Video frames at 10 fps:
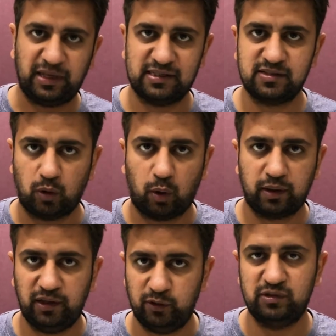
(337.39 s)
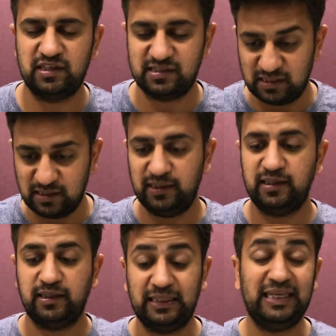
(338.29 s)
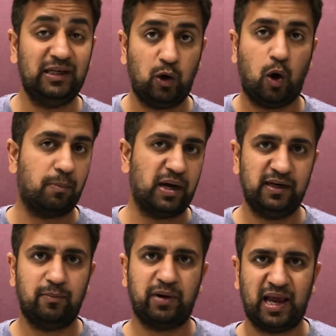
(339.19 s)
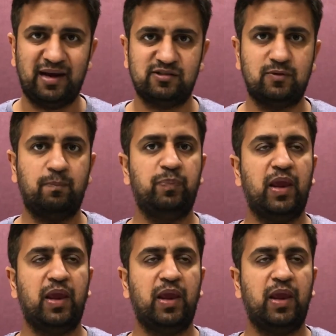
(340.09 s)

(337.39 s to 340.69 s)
Yes, Oracle uses the, the logminer mechanism.